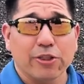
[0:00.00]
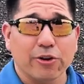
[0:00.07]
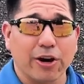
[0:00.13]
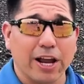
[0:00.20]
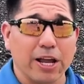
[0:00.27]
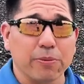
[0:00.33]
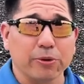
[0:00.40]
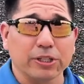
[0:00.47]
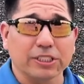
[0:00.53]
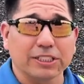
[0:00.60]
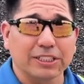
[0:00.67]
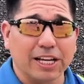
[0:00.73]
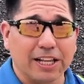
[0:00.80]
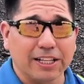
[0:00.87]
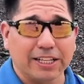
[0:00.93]
they're able to
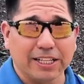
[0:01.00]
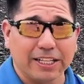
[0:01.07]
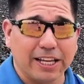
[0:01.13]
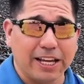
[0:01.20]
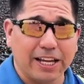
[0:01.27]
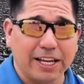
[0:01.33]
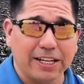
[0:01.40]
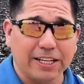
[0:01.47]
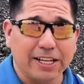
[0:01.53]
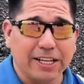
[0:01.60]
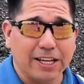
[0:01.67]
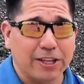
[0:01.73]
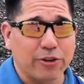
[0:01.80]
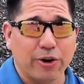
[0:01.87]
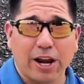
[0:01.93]
sell it again
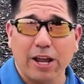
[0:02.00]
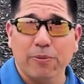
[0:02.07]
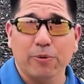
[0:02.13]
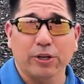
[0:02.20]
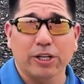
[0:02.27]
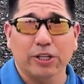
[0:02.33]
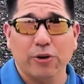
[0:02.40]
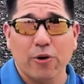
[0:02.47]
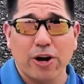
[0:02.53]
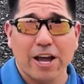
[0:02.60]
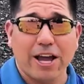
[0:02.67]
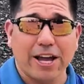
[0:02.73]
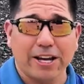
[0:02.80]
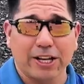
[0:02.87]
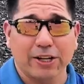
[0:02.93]
and they're able to go
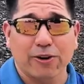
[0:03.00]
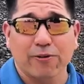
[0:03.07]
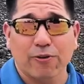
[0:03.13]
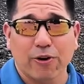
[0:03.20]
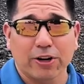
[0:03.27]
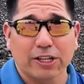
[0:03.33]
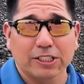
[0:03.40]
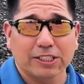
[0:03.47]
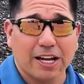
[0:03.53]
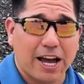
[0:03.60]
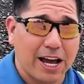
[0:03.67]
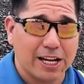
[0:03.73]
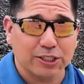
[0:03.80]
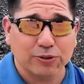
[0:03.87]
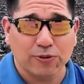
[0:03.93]
ahead and convert it into
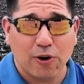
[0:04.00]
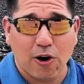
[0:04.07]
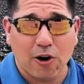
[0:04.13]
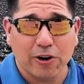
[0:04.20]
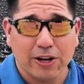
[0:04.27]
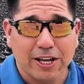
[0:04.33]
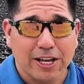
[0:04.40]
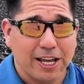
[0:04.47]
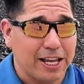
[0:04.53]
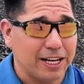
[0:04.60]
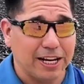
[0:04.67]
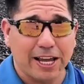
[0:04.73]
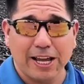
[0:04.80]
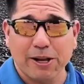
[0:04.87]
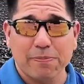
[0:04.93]
asphalt
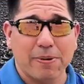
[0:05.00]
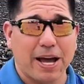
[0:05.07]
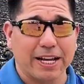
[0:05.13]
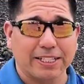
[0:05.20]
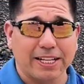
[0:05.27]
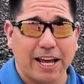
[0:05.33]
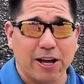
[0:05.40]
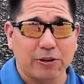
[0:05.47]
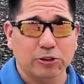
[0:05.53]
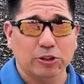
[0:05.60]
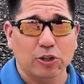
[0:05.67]
and lay it back down.